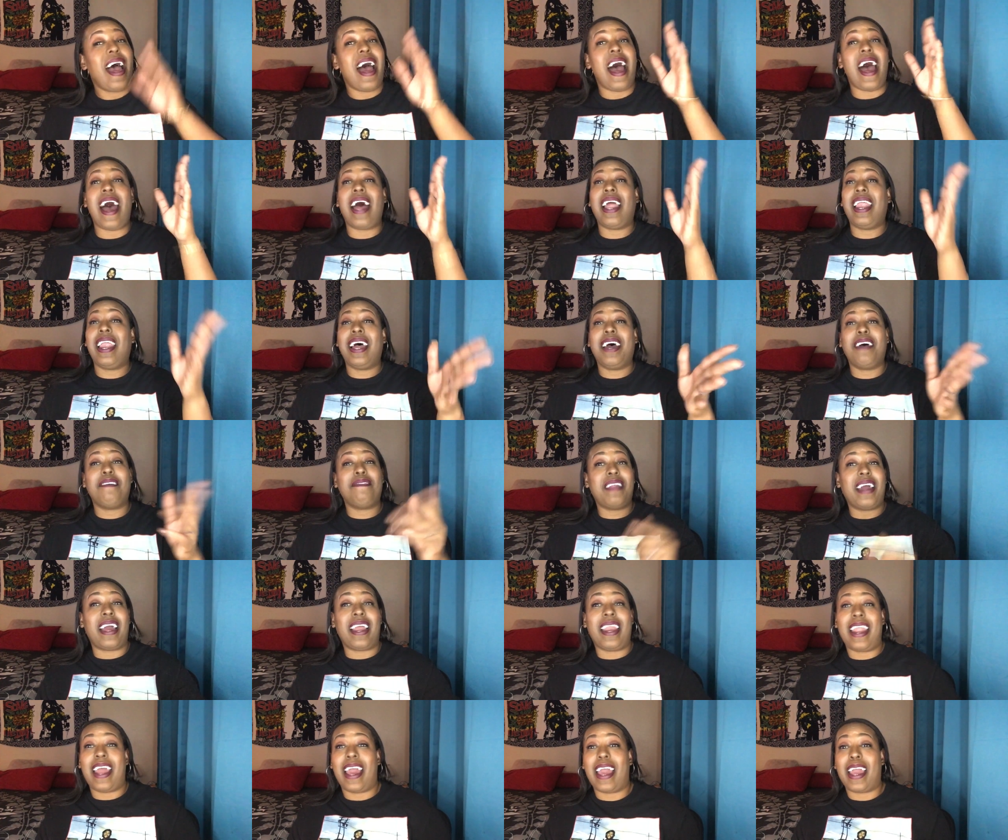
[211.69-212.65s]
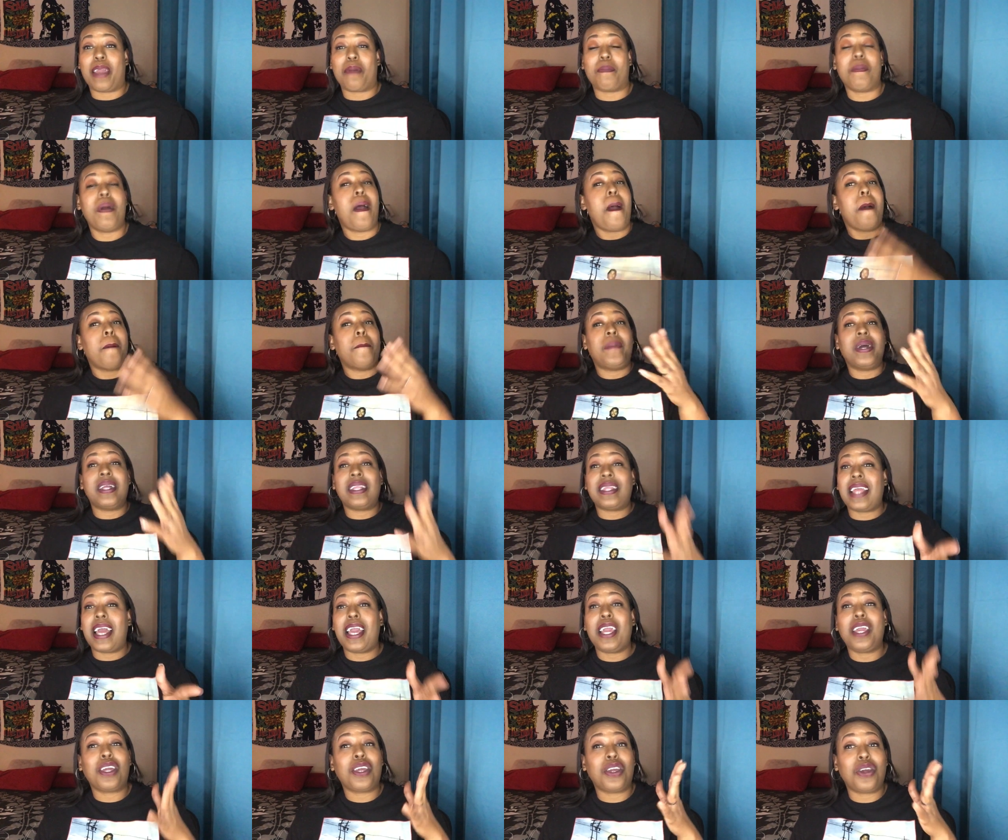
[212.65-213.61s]
I love that name. But
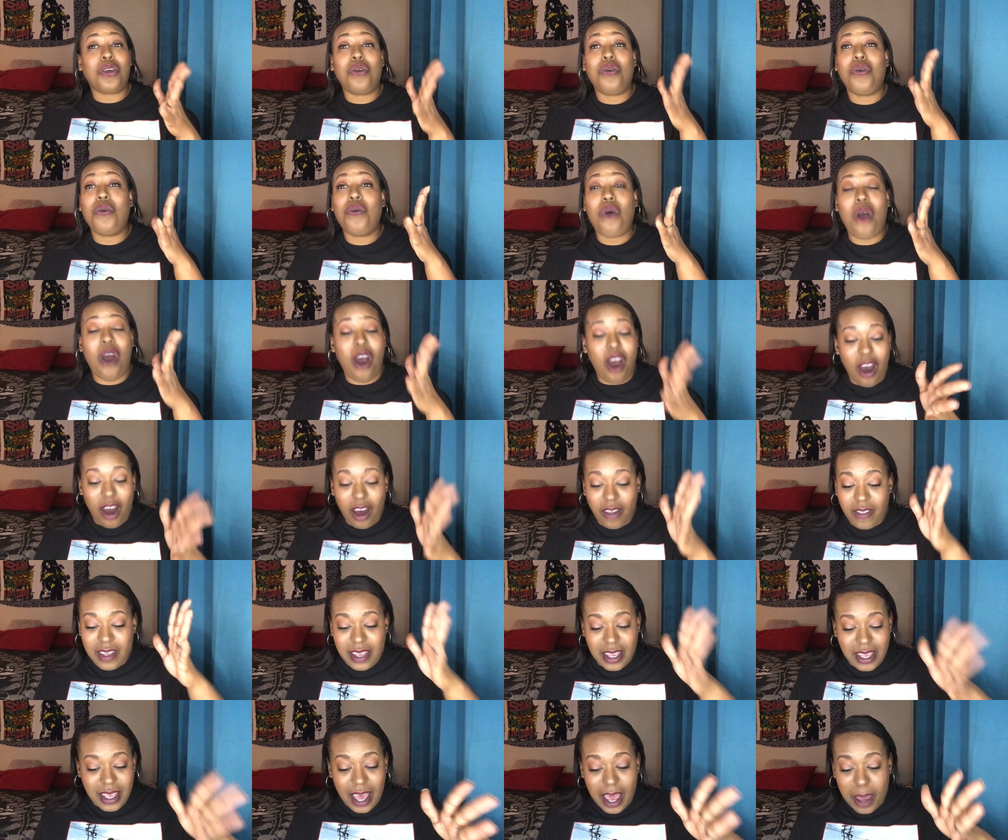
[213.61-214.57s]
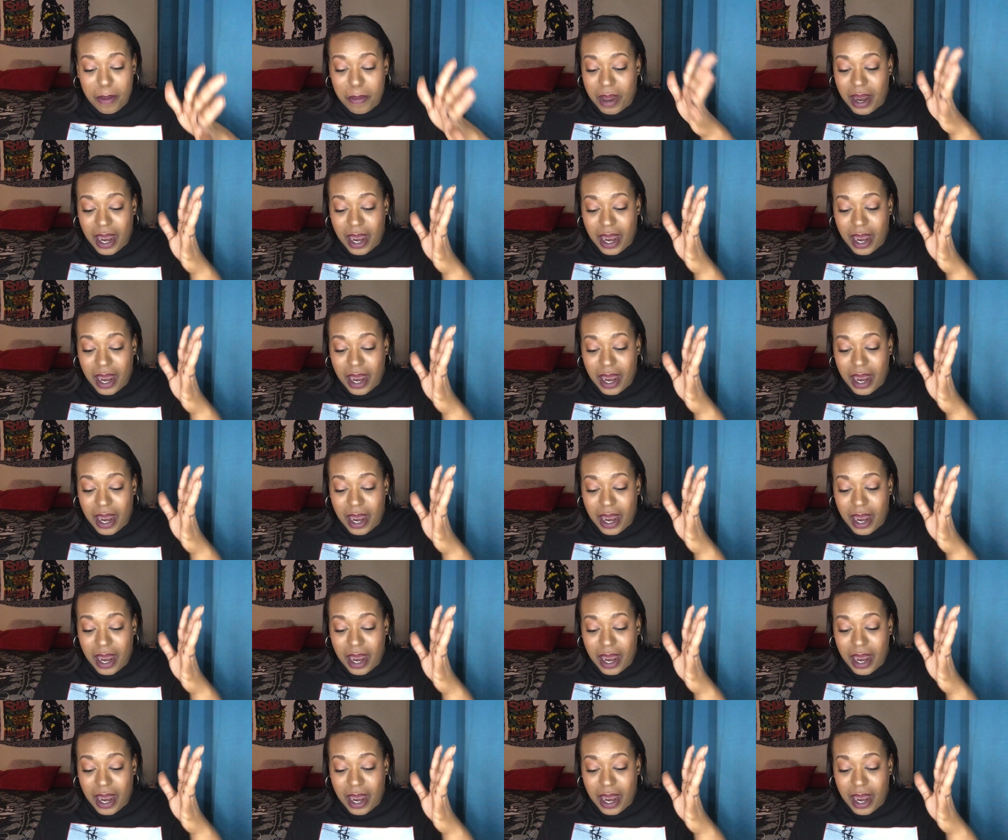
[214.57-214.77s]
thank you all the same.